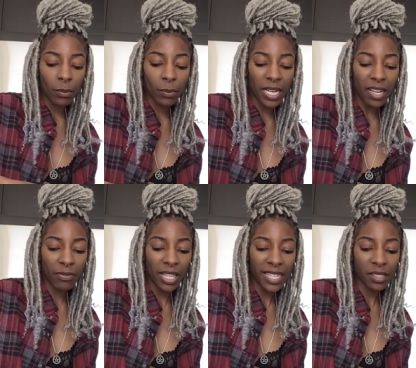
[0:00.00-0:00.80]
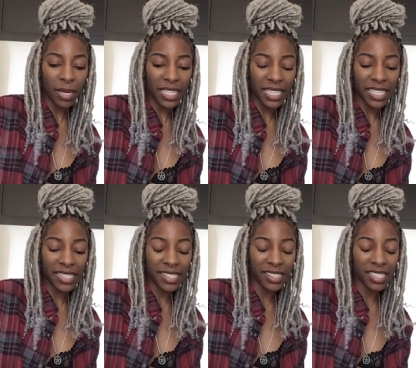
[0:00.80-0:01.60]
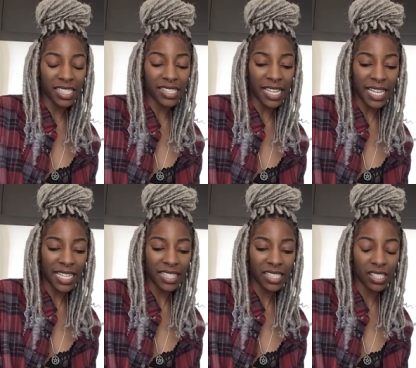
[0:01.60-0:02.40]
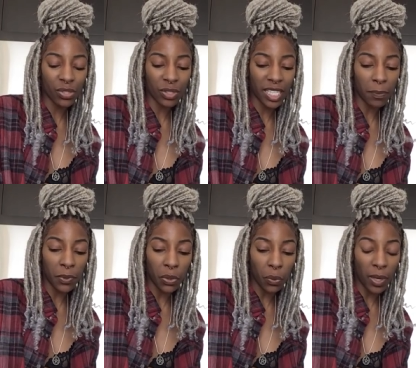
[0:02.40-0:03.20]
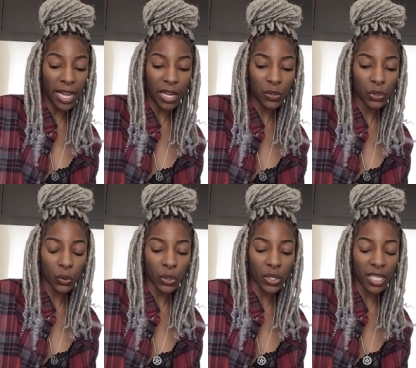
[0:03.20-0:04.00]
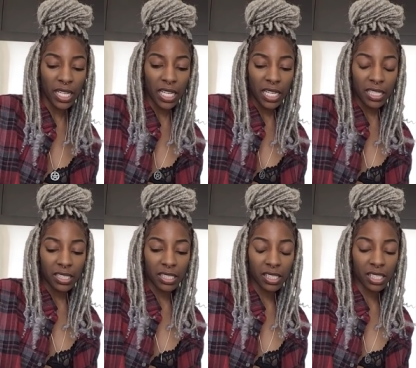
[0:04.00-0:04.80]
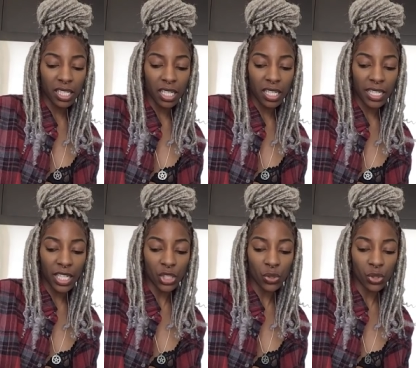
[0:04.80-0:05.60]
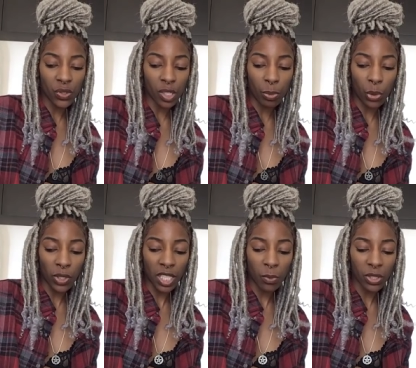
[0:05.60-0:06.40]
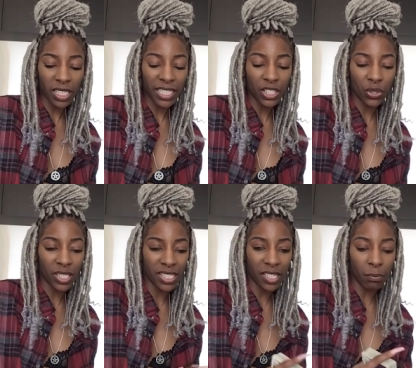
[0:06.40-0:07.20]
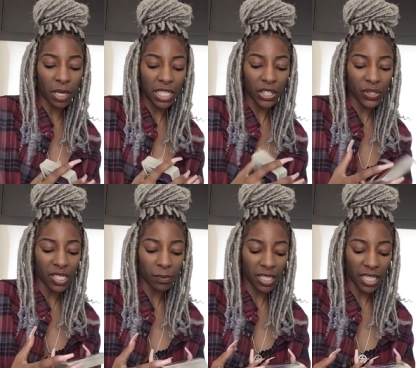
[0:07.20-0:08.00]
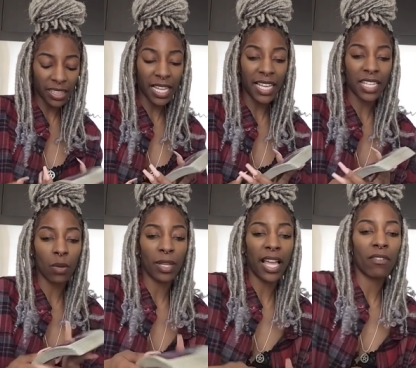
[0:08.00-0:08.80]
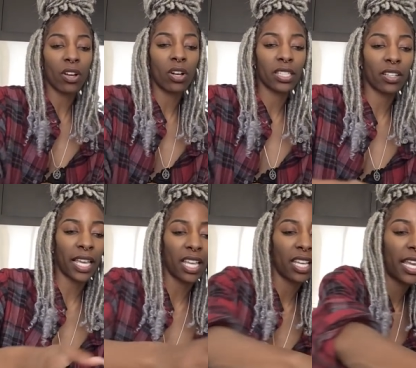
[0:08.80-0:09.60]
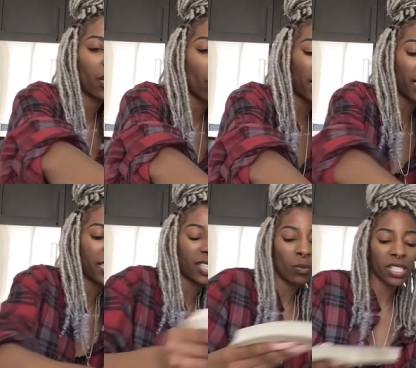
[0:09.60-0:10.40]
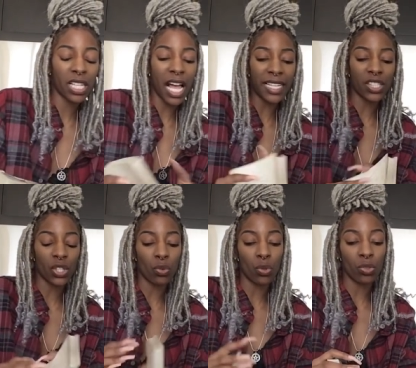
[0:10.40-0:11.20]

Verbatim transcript: But I feel like somebody is just saying this to keep you around or to uh, get you to support them or to get you to send money or something like that. Yeah, we have, okay, handwriting. If someone's lying to you, you